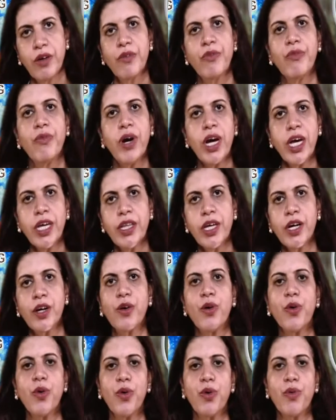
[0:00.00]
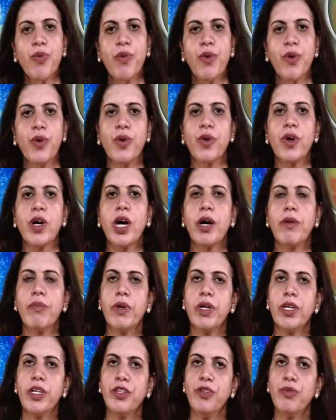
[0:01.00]
Why the
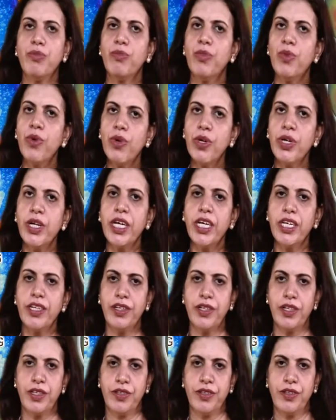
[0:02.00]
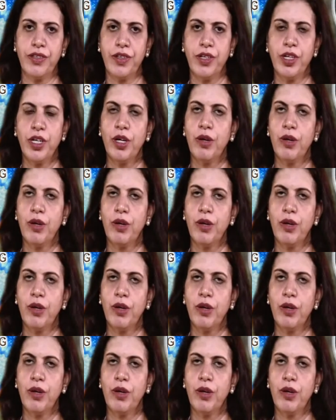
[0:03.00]
chlorofluorocarbon is more dangerous?